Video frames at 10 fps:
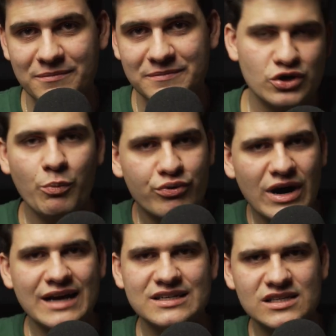So
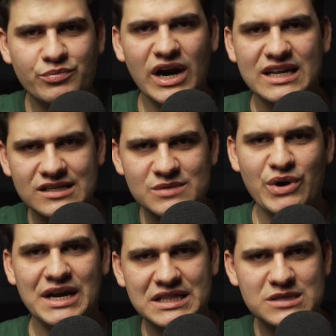practice, practice,
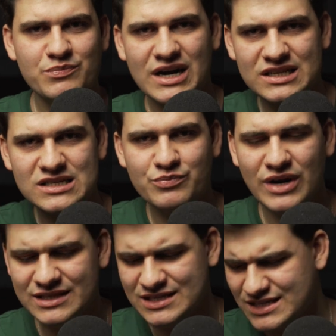practice, practice,
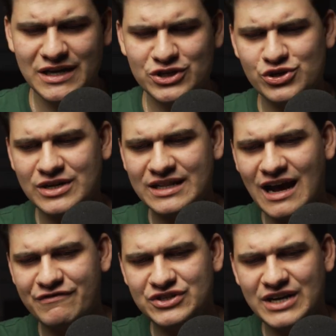practice. Make sure that
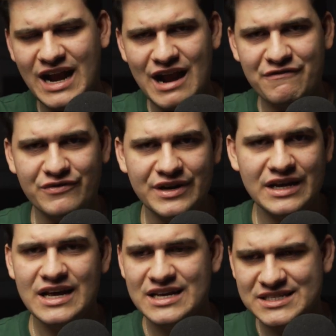after
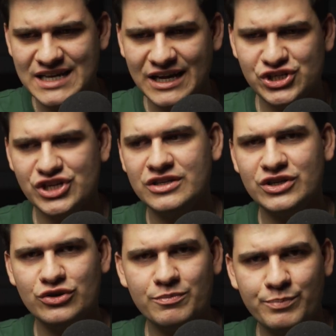every section,
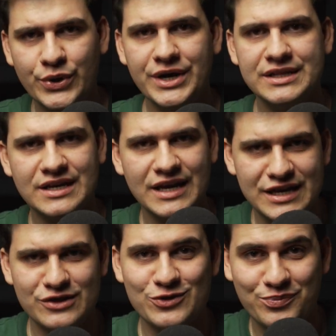you put it
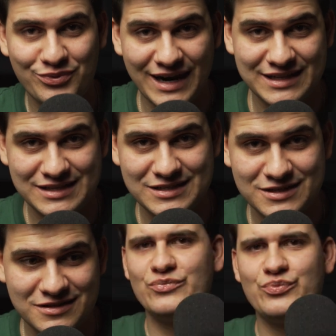into practice.